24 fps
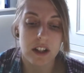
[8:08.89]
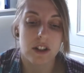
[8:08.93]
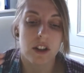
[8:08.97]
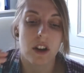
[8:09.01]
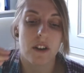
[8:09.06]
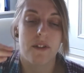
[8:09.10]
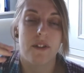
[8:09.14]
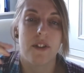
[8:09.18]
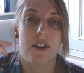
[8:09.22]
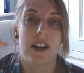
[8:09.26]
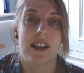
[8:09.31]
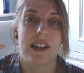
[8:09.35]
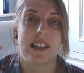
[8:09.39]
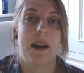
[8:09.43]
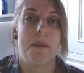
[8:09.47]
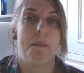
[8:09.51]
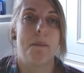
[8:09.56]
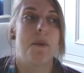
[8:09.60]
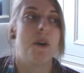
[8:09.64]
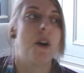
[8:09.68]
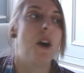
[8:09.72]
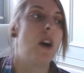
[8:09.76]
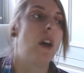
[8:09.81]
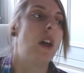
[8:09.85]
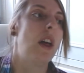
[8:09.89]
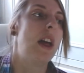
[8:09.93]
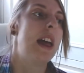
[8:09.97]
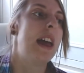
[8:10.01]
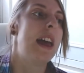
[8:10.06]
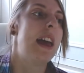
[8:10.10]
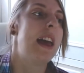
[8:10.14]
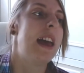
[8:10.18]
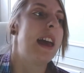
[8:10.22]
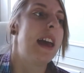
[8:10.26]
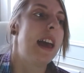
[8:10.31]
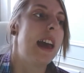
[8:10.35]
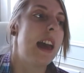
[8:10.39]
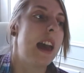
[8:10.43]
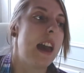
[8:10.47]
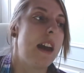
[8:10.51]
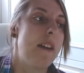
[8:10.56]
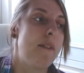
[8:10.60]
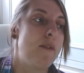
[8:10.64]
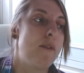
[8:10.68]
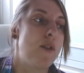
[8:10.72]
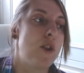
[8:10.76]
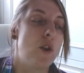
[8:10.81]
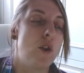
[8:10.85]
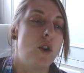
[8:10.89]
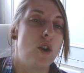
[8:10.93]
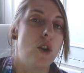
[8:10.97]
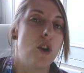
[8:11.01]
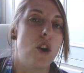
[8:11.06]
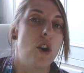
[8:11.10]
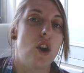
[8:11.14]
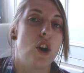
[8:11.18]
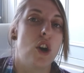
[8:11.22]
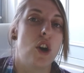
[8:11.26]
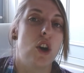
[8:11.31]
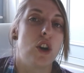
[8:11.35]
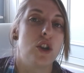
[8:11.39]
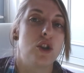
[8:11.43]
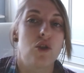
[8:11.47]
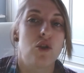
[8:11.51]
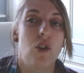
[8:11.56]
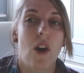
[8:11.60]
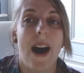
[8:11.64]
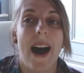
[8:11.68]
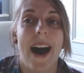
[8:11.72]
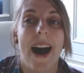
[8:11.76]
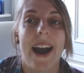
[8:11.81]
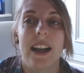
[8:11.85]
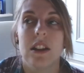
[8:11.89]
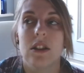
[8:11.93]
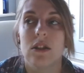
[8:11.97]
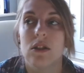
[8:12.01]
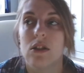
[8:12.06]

So for example, if you're trying